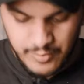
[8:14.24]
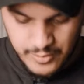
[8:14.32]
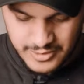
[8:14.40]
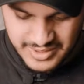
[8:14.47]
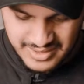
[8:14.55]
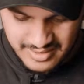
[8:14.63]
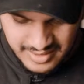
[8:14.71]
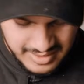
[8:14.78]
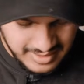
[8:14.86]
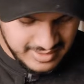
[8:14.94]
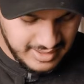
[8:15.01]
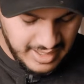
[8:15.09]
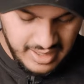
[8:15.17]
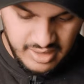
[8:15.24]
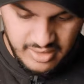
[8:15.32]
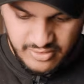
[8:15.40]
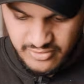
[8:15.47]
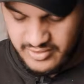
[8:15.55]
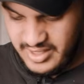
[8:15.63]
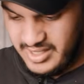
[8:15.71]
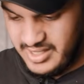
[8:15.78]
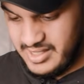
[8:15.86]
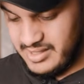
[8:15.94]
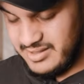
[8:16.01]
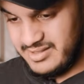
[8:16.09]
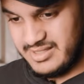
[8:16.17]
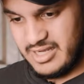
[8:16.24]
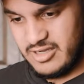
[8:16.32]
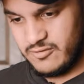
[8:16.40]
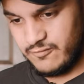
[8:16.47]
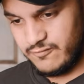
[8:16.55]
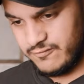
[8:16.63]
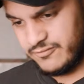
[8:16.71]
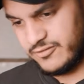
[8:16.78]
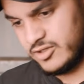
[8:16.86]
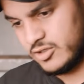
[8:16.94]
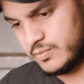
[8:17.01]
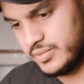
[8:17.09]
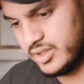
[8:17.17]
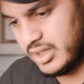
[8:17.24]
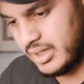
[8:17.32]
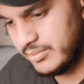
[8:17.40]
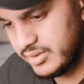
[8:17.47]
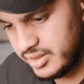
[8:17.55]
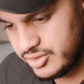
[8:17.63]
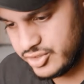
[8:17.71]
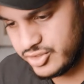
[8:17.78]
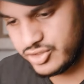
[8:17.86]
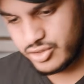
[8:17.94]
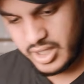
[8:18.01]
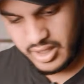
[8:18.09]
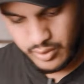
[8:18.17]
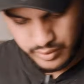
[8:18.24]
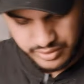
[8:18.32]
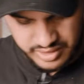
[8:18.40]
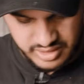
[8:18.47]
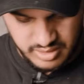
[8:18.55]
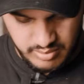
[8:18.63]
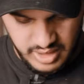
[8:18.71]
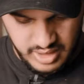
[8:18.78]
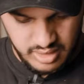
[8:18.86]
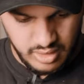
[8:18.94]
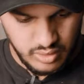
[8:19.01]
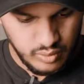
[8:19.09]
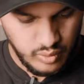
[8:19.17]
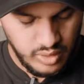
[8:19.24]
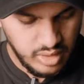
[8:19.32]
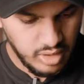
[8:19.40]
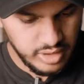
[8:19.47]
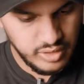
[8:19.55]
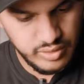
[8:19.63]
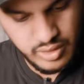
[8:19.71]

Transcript: personally think that's kind of a downfall, but I'm gonna just try it with the tomato. What are you